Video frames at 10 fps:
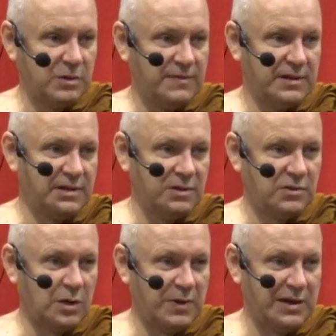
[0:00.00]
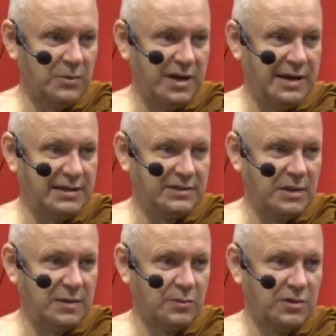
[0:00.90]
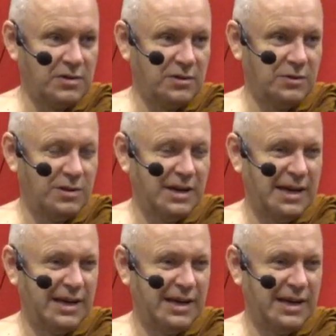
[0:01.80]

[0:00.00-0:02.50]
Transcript: you finished your job anyway, there's nothing more to do.